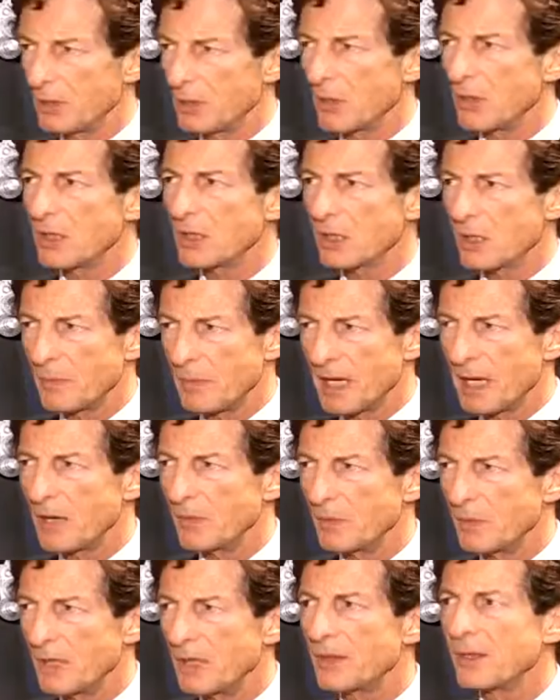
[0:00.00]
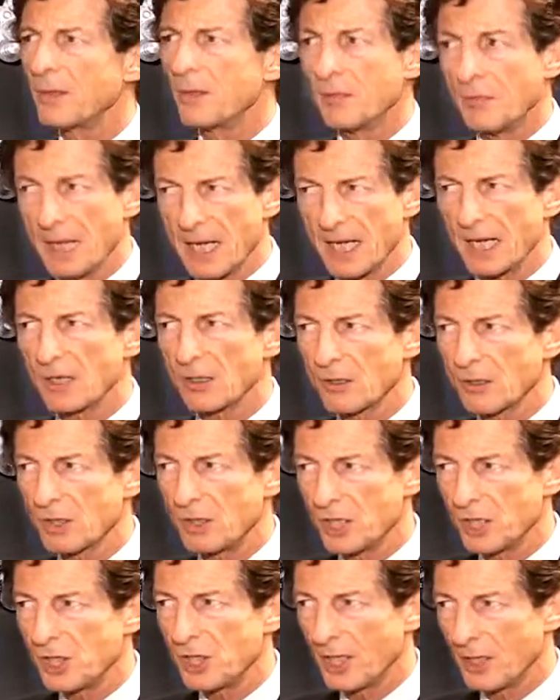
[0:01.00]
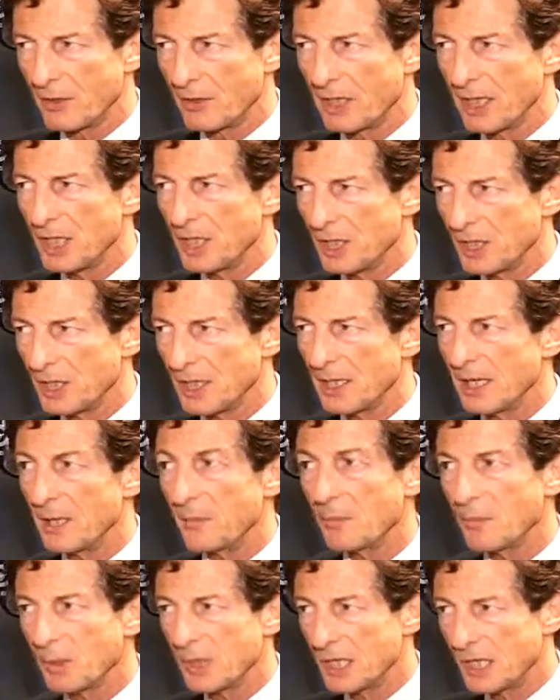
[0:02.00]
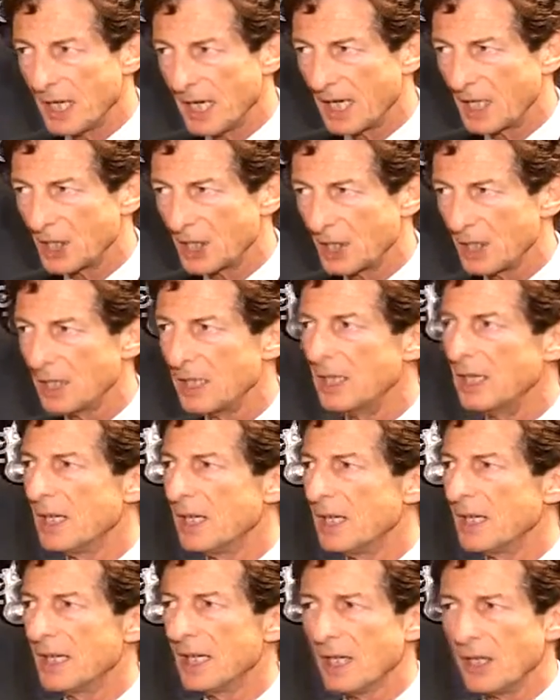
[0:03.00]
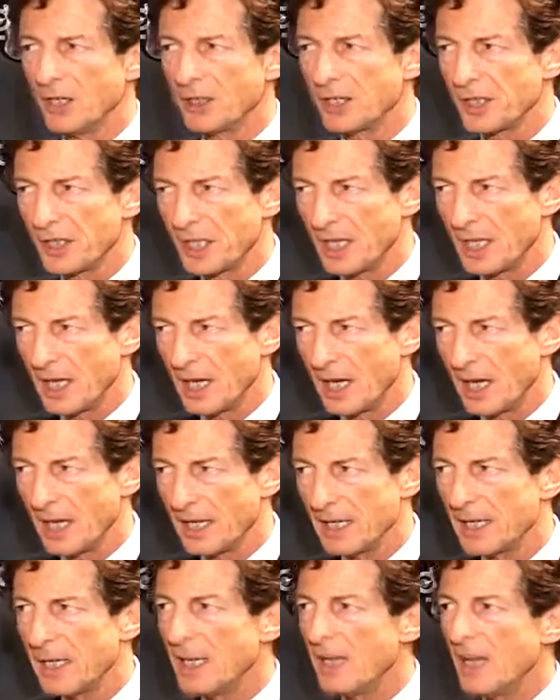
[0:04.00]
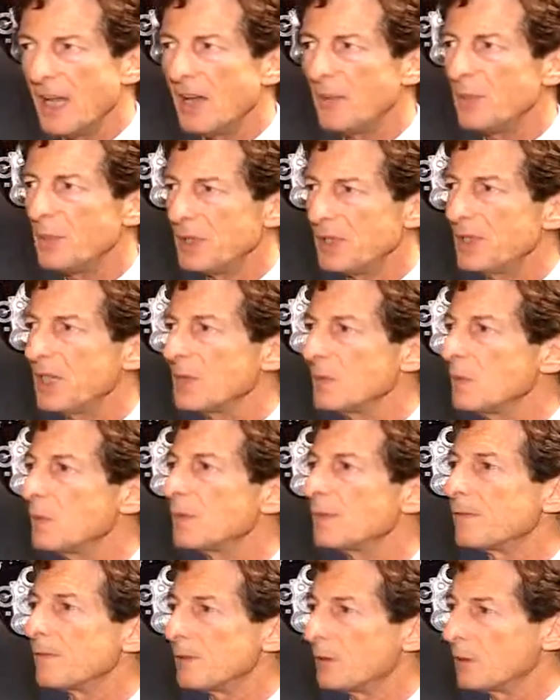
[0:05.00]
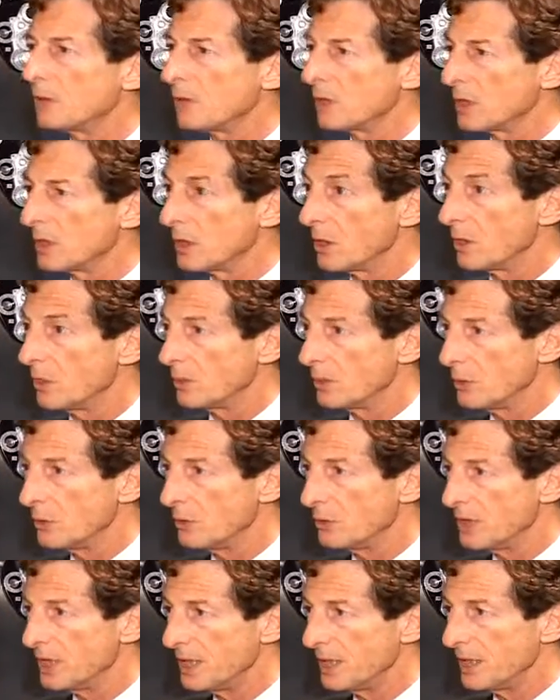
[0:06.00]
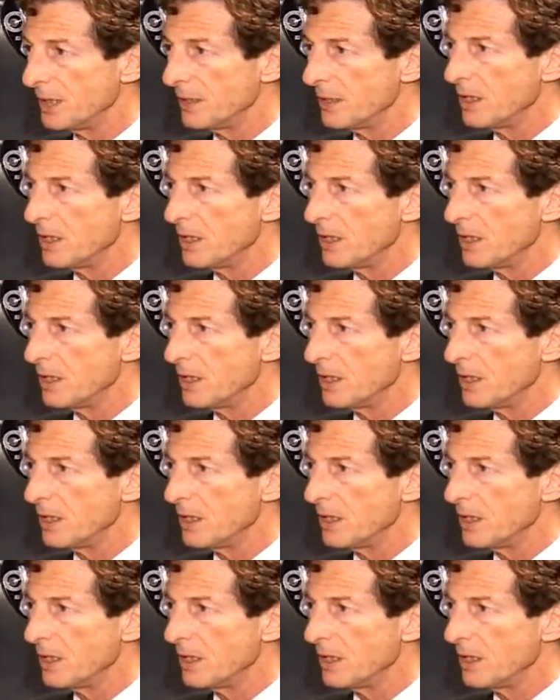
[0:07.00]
talked about with macular degeneration and protection and health of the eye have been done with Fluoroglow lutein,